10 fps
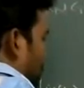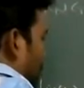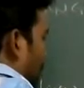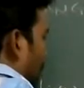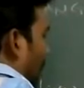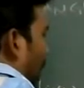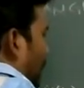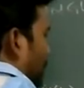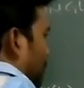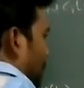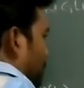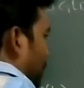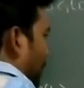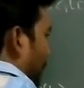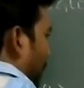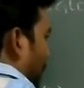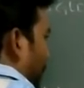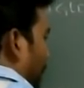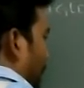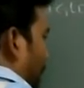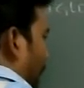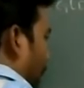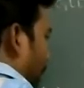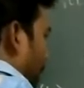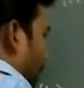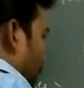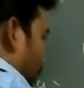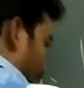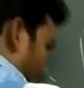is A, this is B, and then